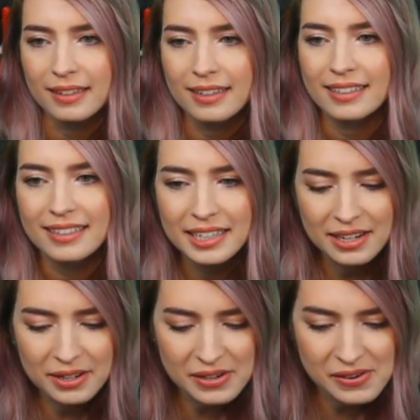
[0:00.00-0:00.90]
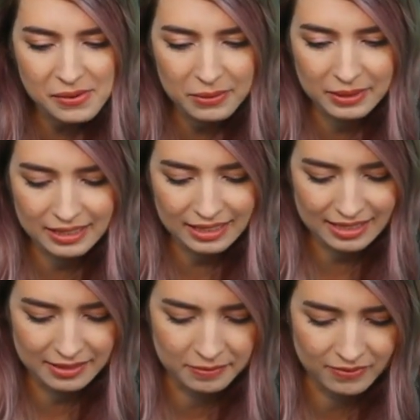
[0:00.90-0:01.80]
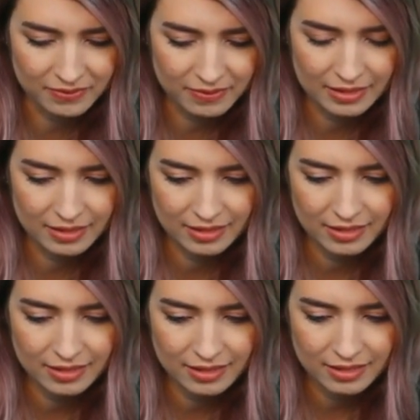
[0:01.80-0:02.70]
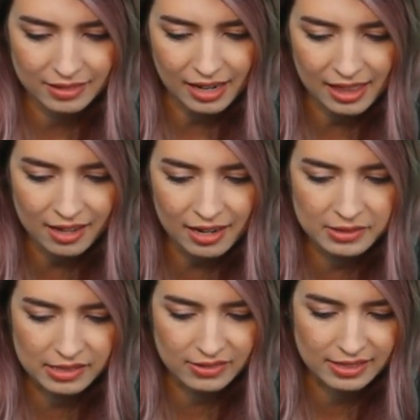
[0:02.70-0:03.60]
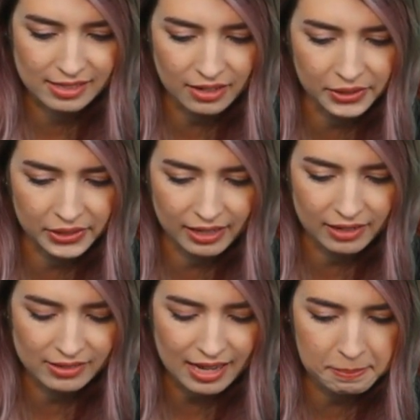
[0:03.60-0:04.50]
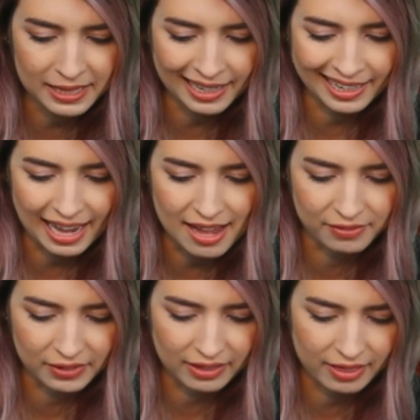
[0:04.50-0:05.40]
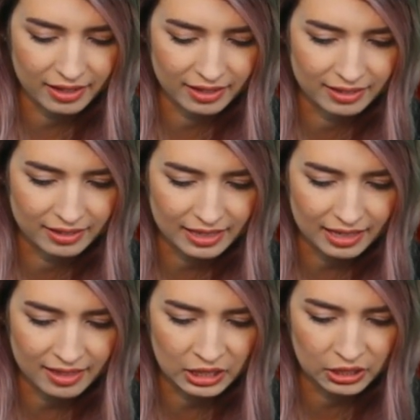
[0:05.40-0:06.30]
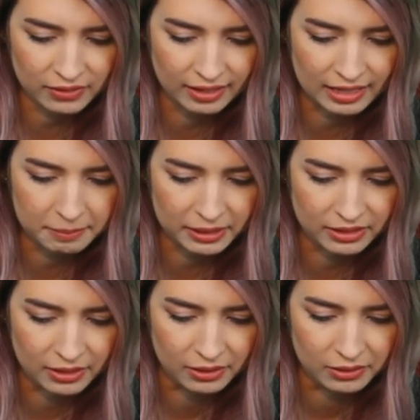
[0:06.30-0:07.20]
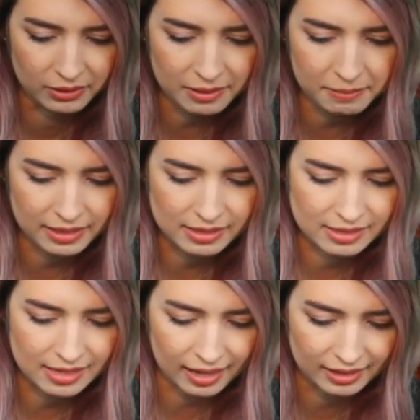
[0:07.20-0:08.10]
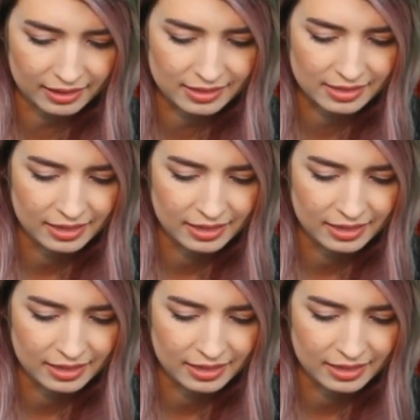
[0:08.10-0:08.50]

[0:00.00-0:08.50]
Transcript: No, did it? I thought I was doing so good. I was updating everything. Okay, thank you for letting me know. Give me a second.